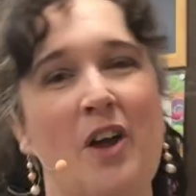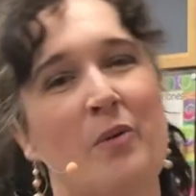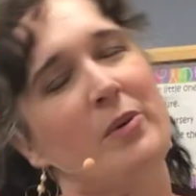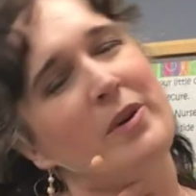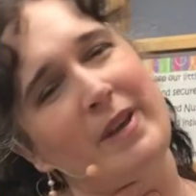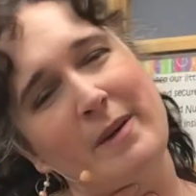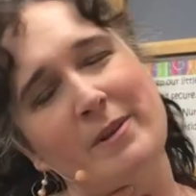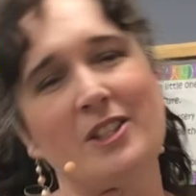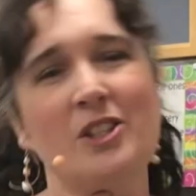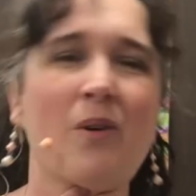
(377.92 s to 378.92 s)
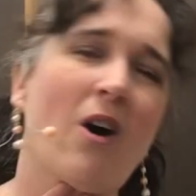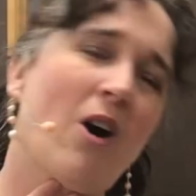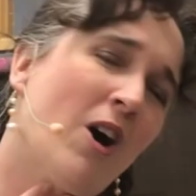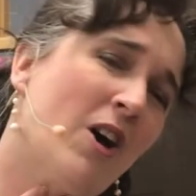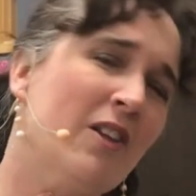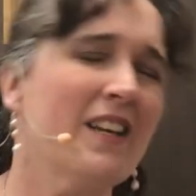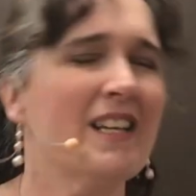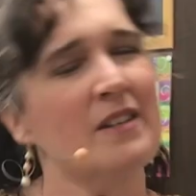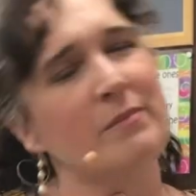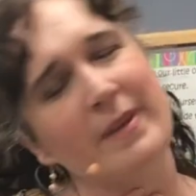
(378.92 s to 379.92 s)
We wouldn't be able to do all
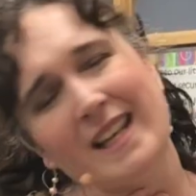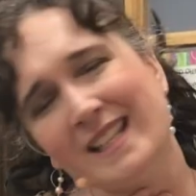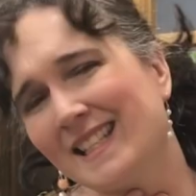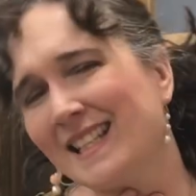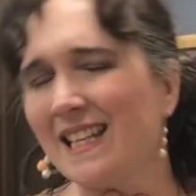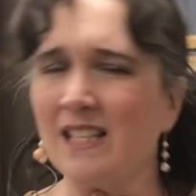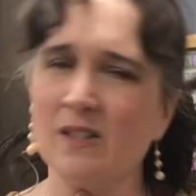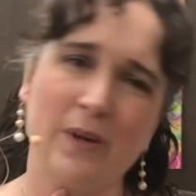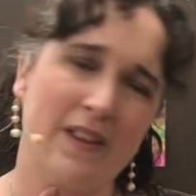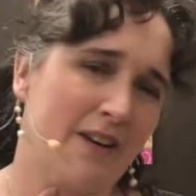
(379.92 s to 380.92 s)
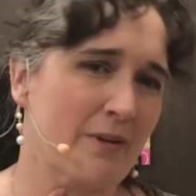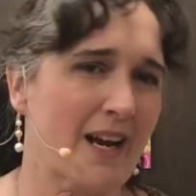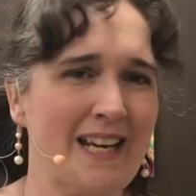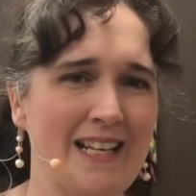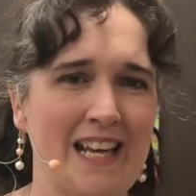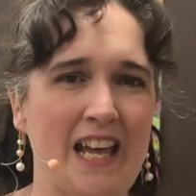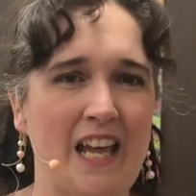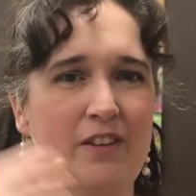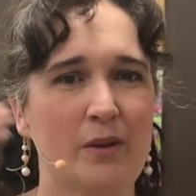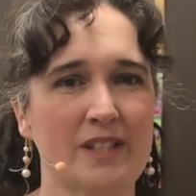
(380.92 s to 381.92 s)
these amazing things with it, right?
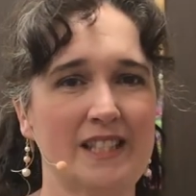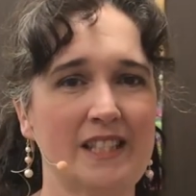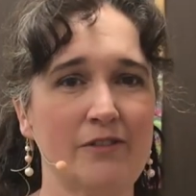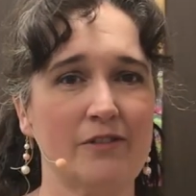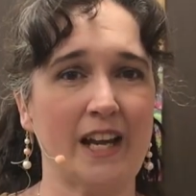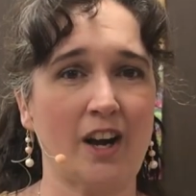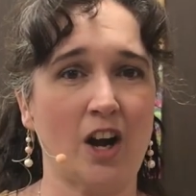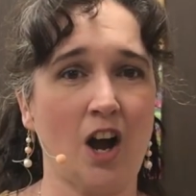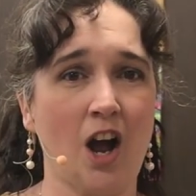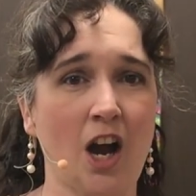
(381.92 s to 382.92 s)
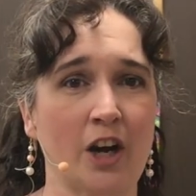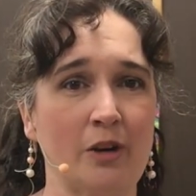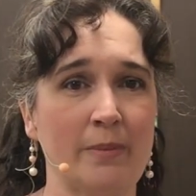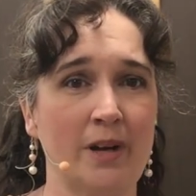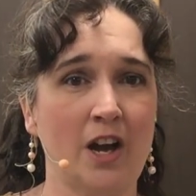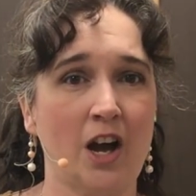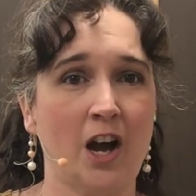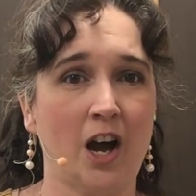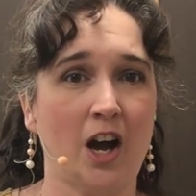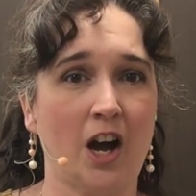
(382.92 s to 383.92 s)
If it was stiff like our arm,
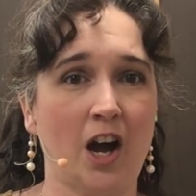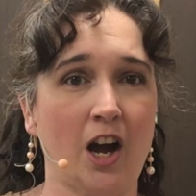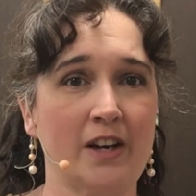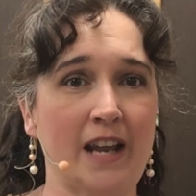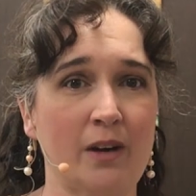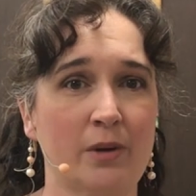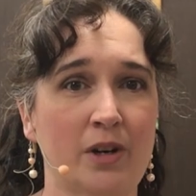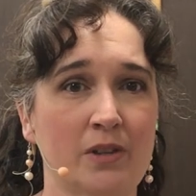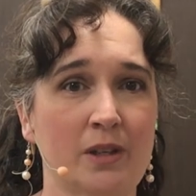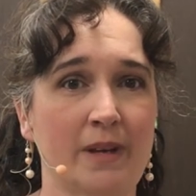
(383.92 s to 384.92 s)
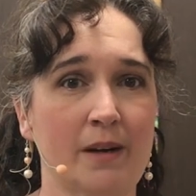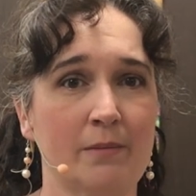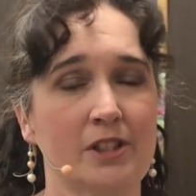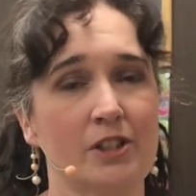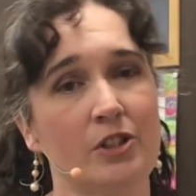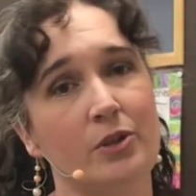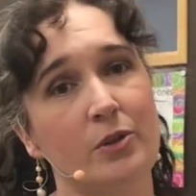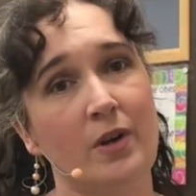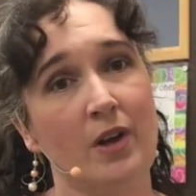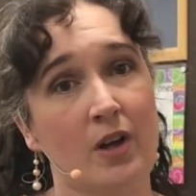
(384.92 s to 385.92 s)
our neck would only be able to
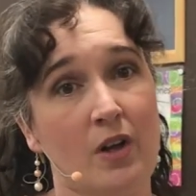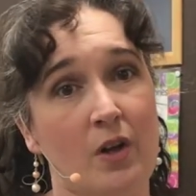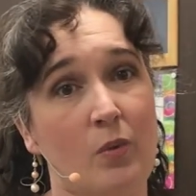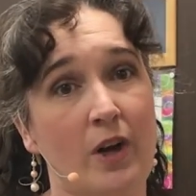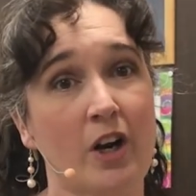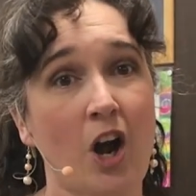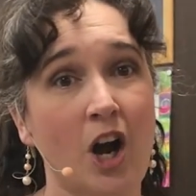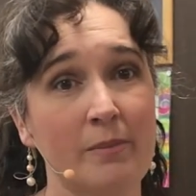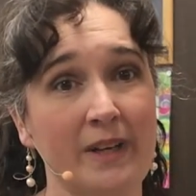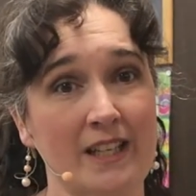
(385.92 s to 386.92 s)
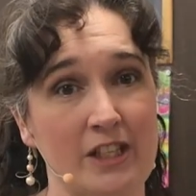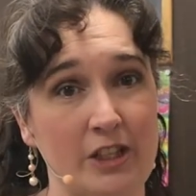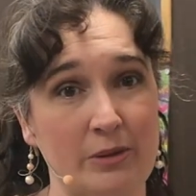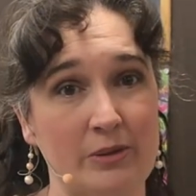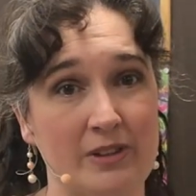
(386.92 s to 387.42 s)
do what our arm can do.